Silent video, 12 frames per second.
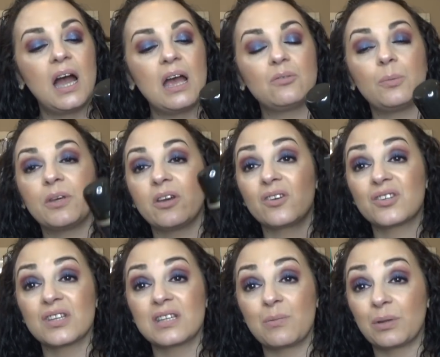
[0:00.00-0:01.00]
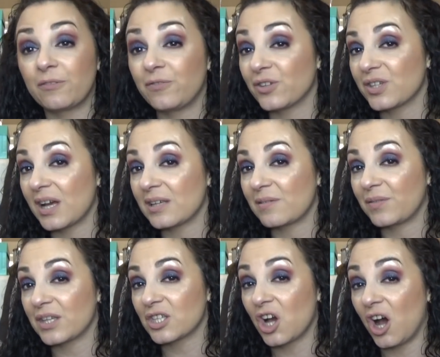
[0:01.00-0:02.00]
I will be curious to see what the full size of
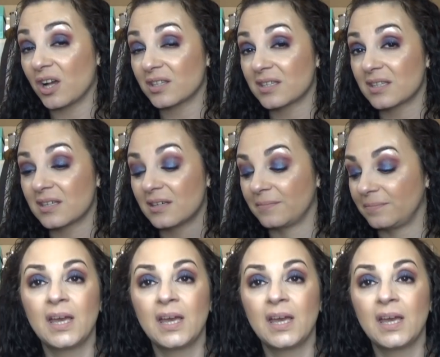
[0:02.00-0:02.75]
this costs.